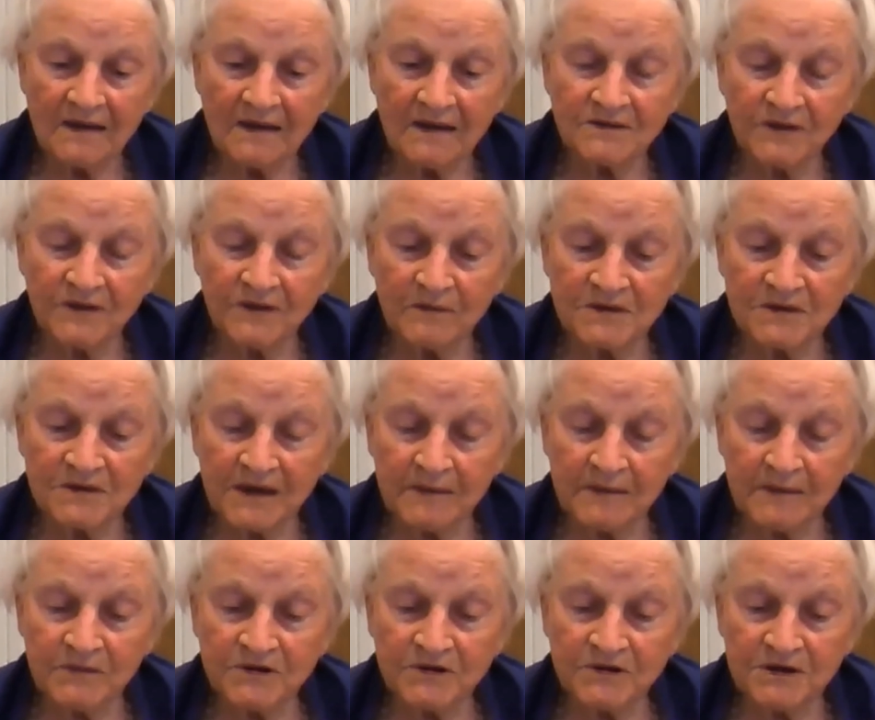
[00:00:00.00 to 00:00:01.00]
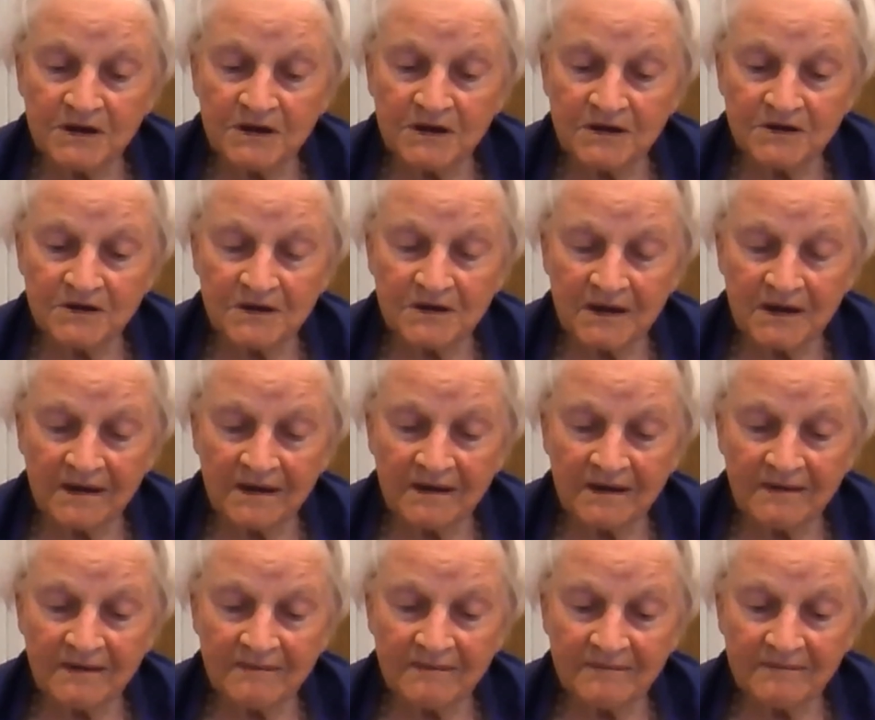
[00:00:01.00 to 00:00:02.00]
So I was able to teach there.
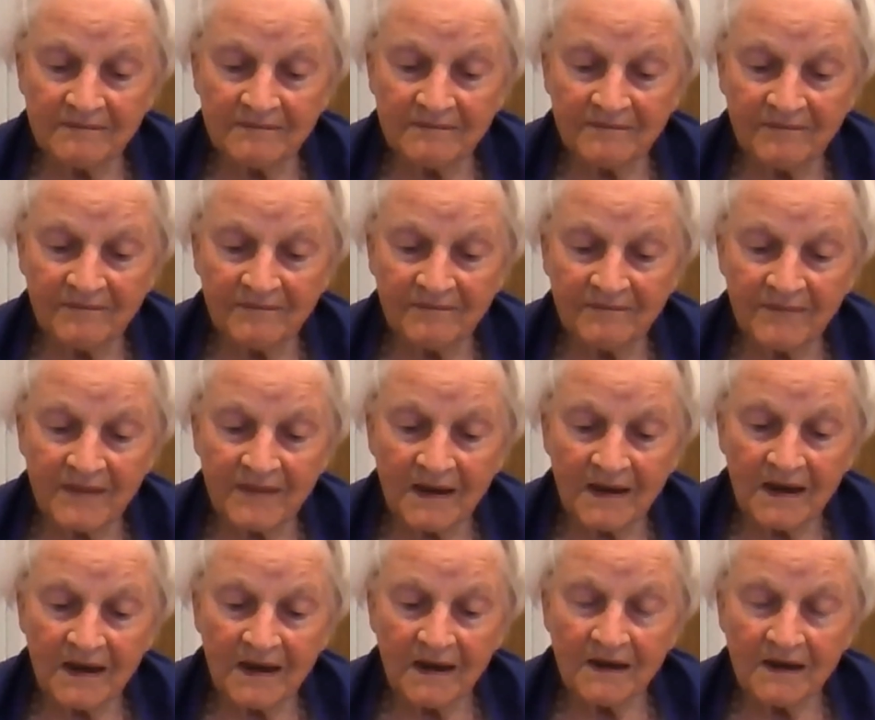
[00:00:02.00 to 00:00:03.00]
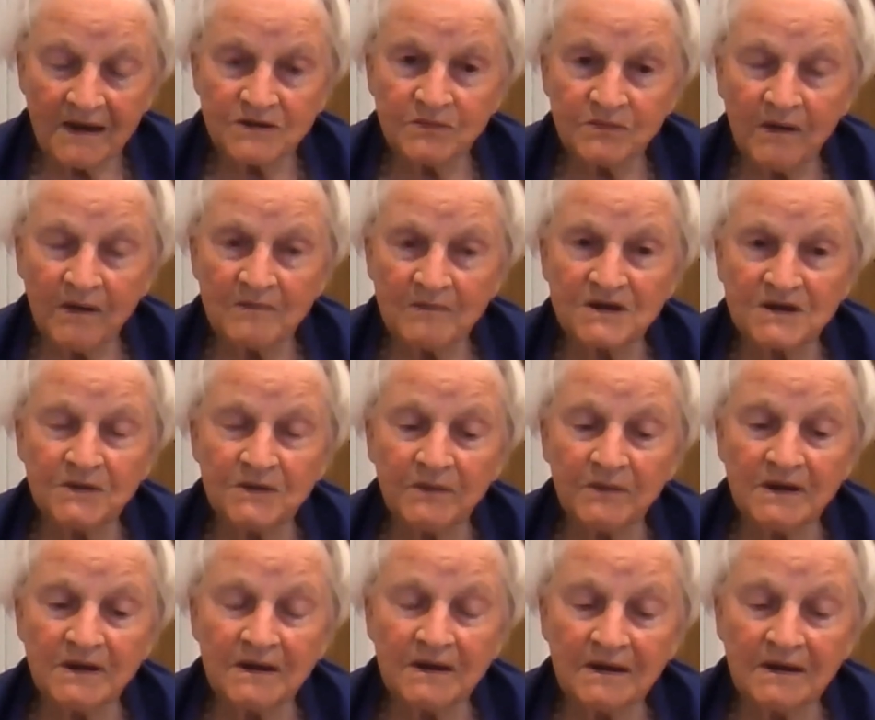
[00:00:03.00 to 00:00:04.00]
Swamiji,
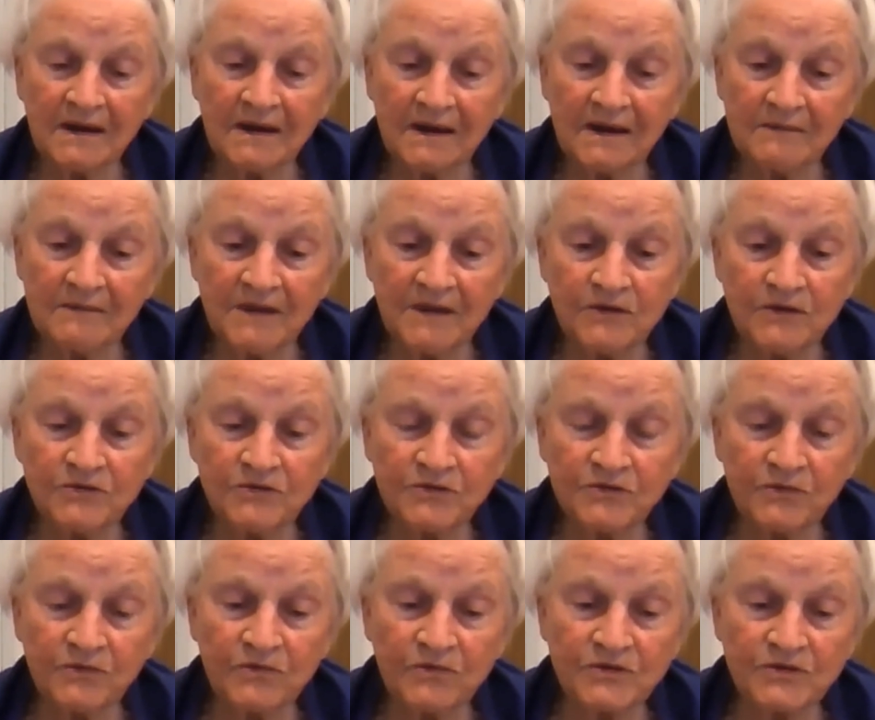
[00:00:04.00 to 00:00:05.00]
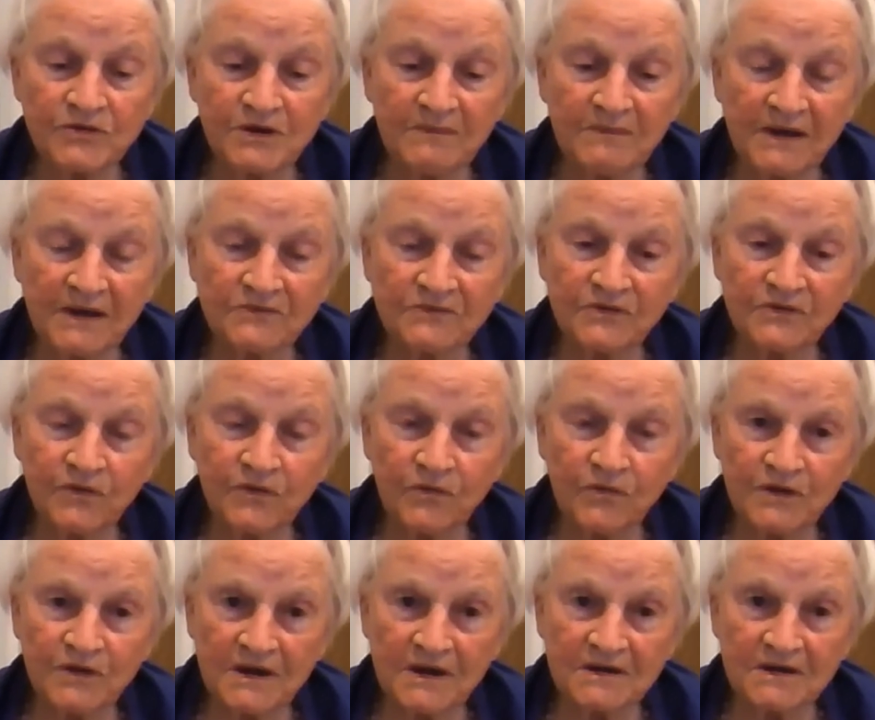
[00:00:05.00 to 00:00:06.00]
when he came, he used to also make
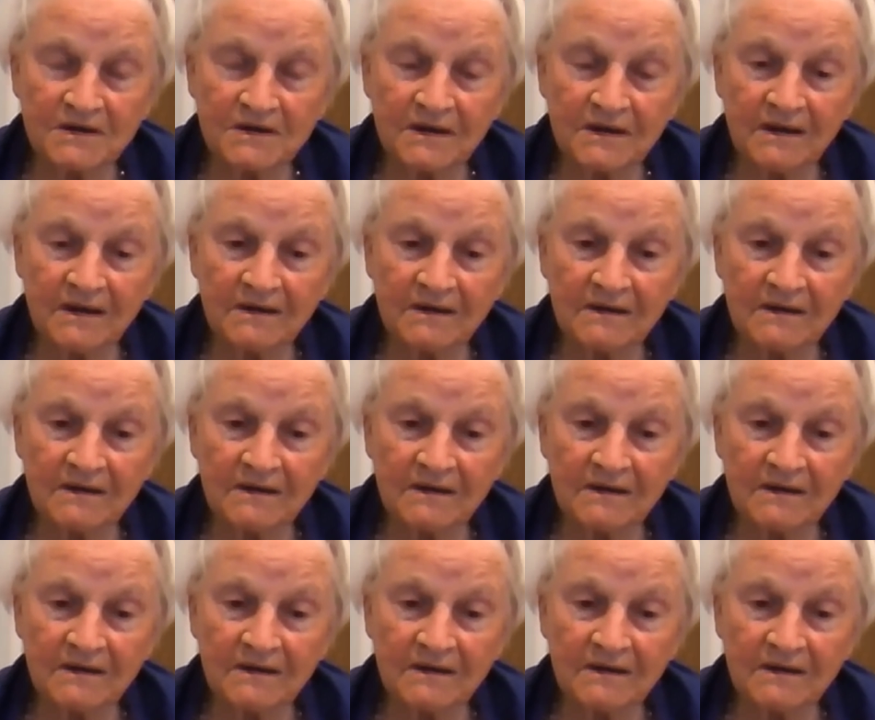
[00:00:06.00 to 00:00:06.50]
recordings there.